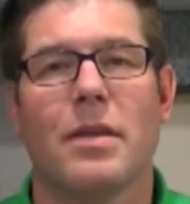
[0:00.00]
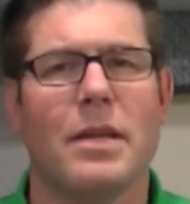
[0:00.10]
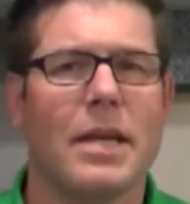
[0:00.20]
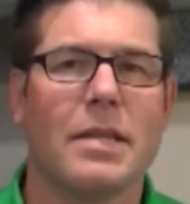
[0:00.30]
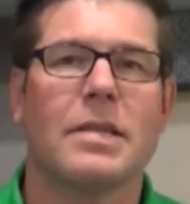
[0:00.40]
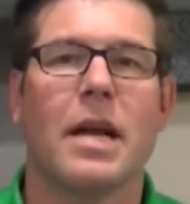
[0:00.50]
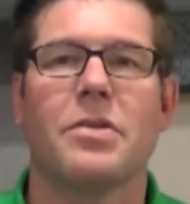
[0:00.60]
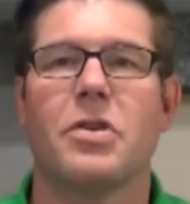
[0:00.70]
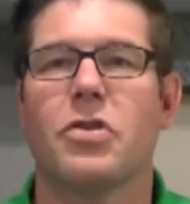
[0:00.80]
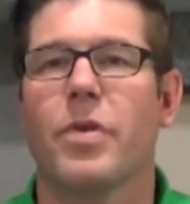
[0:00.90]
the ins and
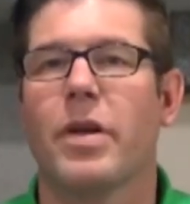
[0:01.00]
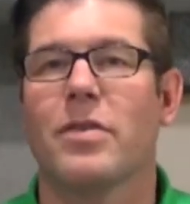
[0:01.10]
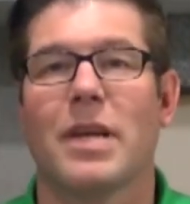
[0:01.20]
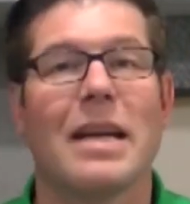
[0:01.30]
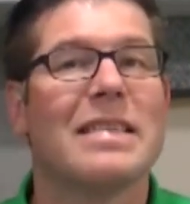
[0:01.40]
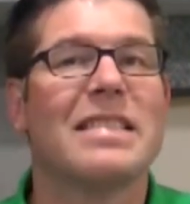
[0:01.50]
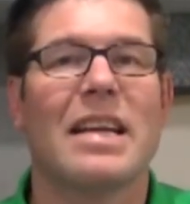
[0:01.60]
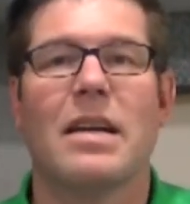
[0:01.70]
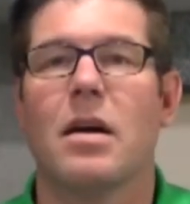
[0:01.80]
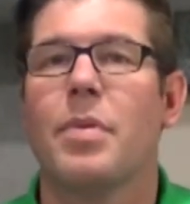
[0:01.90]
outs of your trailers, how to
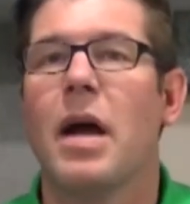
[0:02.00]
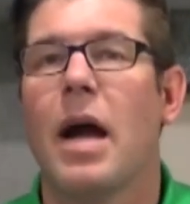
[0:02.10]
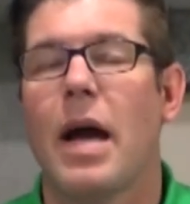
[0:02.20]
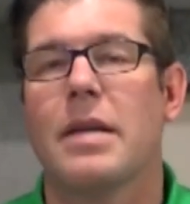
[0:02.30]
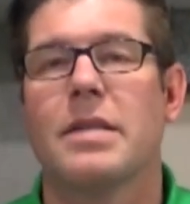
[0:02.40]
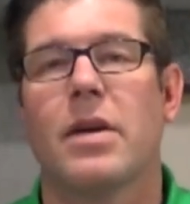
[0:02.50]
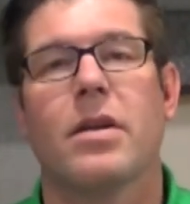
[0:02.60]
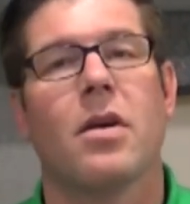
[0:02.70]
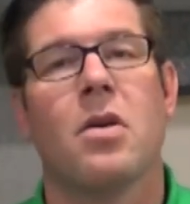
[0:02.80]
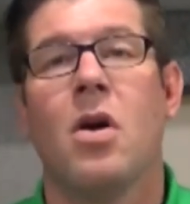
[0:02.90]
set it up, how to tear
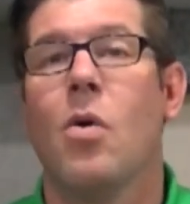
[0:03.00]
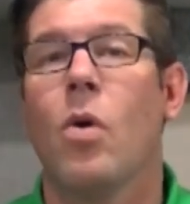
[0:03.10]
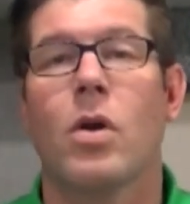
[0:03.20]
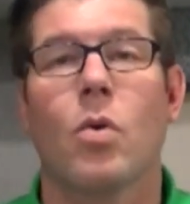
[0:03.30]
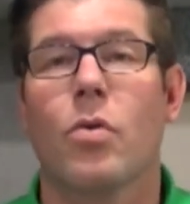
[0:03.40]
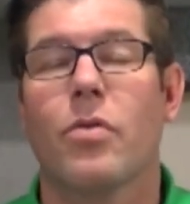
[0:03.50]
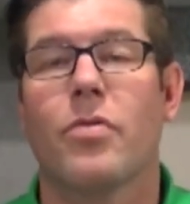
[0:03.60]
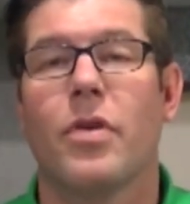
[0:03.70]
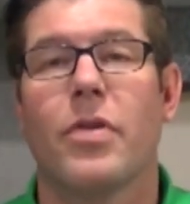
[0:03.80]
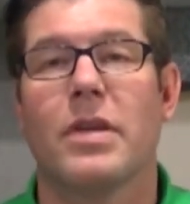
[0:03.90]
it down, what order
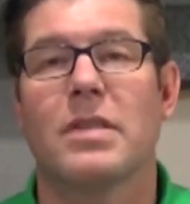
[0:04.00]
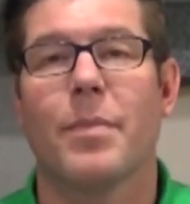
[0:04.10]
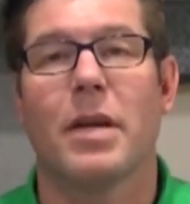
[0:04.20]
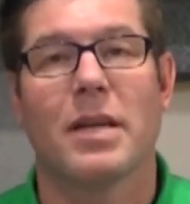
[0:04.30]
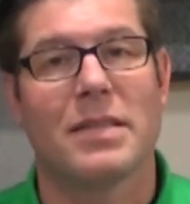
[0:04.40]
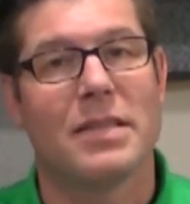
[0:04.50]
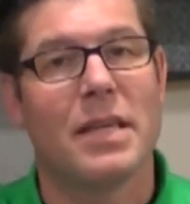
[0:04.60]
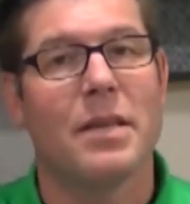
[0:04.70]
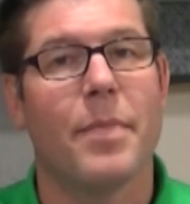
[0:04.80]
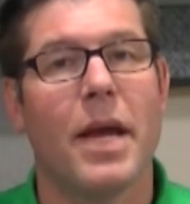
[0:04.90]
the things come in, because it's
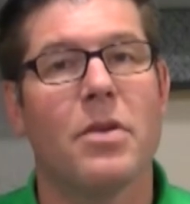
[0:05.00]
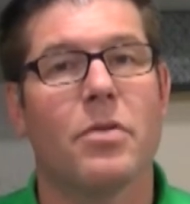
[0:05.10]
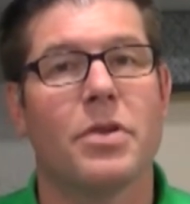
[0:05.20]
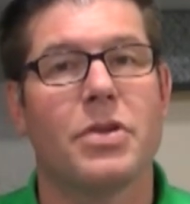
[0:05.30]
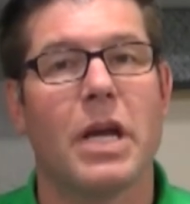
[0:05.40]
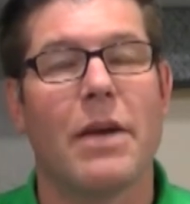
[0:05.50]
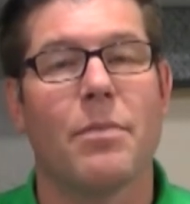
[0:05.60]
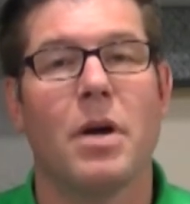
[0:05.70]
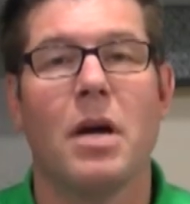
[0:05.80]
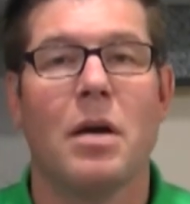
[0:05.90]
in the manual that you gave
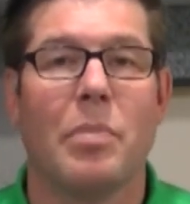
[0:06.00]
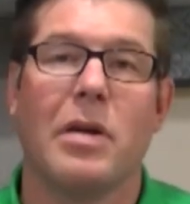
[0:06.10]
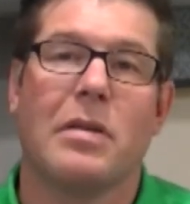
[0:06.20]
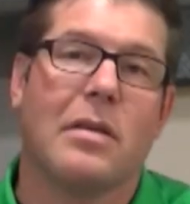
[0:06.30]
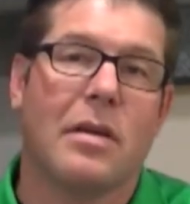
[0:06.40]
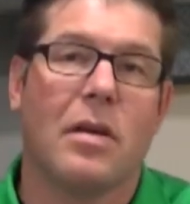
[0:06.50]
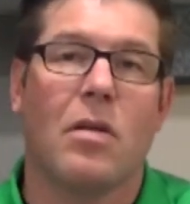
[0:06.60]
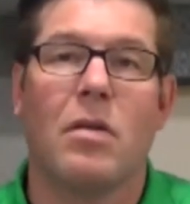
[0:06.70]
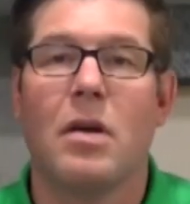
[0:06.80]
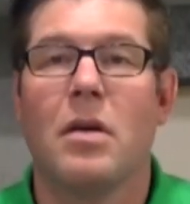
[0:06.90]
them, but you
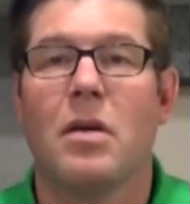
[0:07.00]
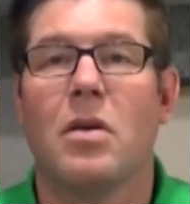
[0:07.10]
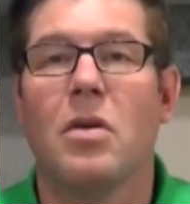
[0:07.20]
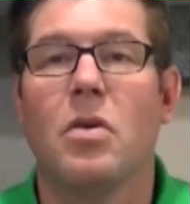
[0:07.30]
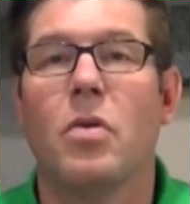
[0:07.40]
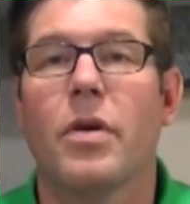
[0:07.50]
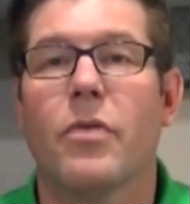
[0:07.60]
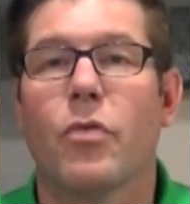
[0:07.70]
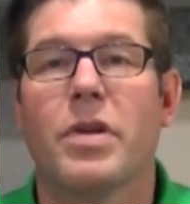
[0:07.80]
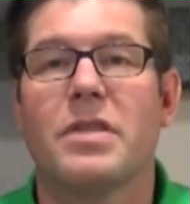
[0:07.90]
know,
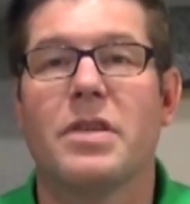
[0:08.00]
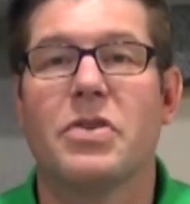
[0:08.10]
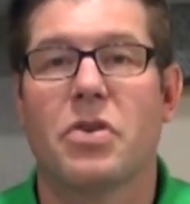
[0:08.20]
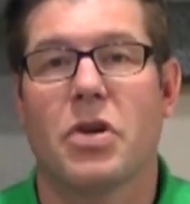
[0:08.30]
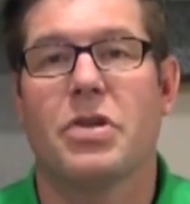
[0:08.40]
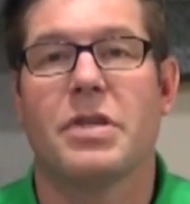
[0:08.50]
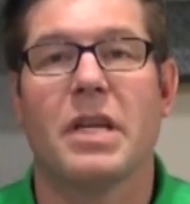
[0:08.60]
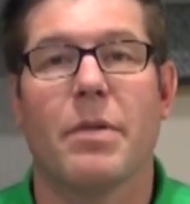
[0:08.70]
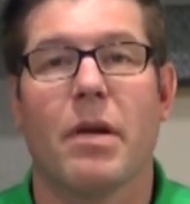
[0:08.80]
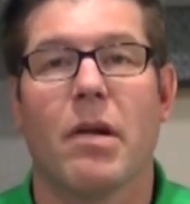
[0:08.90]
whoever reads the instructions
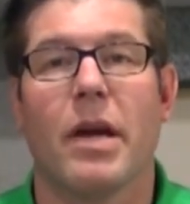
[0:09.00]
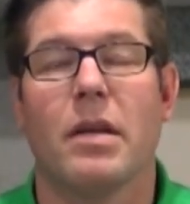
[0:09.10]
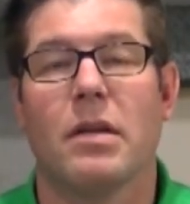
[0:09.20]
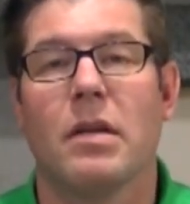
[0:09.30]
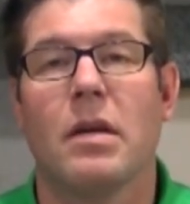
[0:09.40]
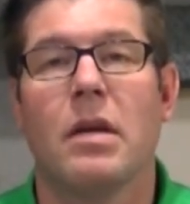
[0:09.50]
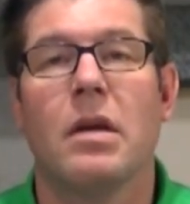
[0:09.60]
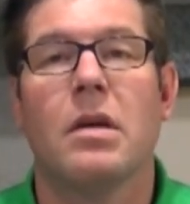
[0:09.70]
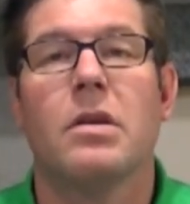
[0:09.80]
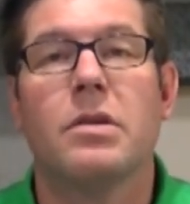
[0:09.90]
anyway, right?
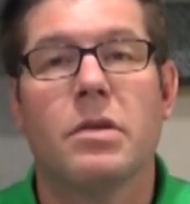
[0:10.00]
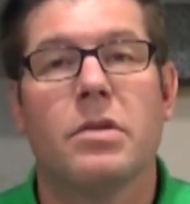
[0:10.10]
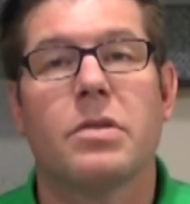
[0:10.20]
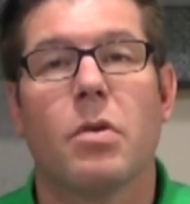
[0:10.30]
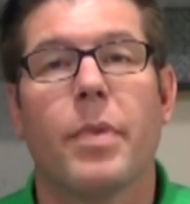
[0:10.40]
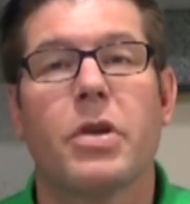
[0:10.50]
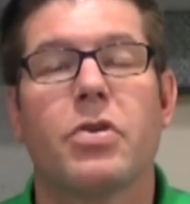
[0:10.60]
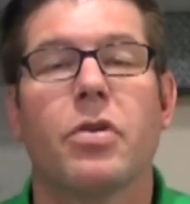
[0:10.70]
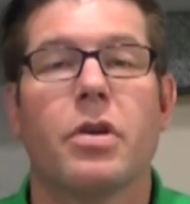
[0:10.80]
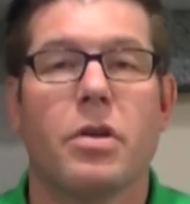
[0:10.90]
So make
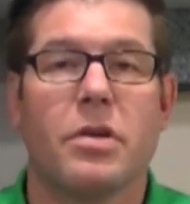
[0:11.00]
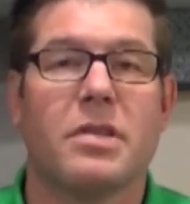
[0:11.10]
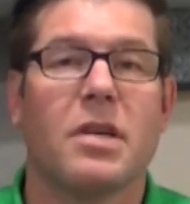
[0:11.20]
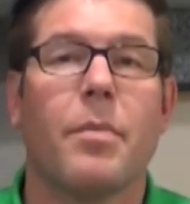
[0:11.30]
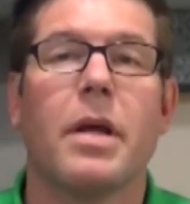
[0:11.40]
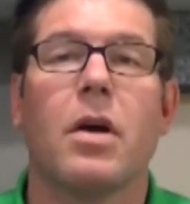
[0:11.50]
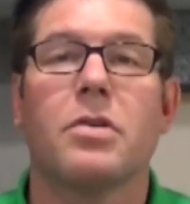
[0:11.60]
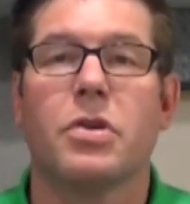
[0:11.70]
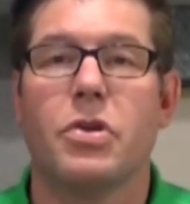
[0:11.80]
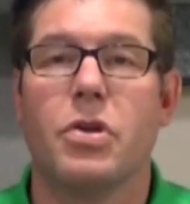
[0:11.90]
sure somebody
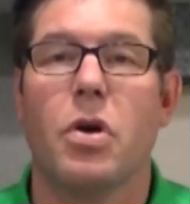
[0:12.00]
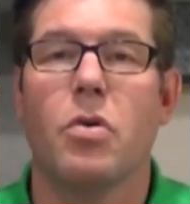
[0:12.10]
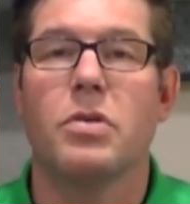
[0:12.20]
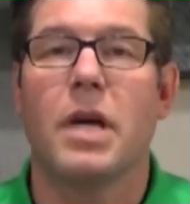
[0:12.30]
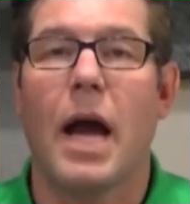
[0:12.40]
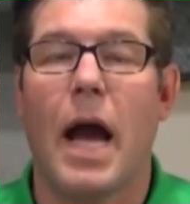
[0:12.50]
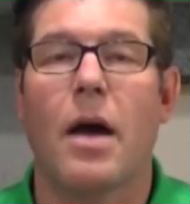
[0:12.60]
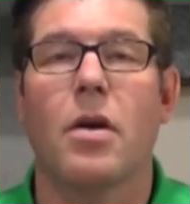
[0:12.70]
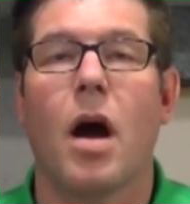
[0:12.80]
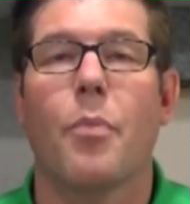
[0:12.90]
else knows
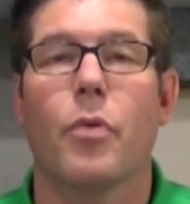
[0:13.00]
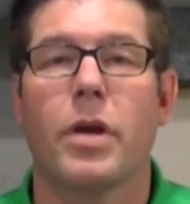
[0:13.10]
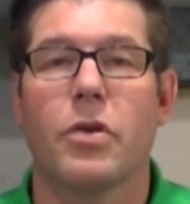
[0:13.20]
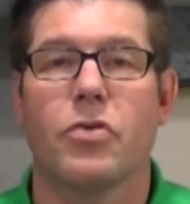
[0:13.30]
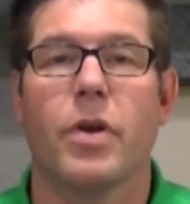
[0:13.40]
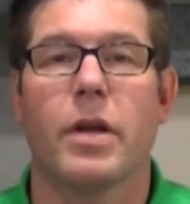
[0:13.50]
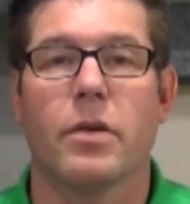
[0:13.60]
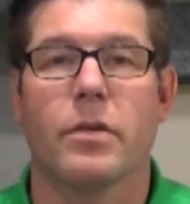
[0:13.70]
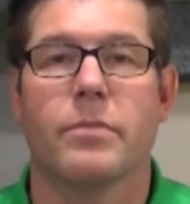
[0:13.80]
how to operate your trailer.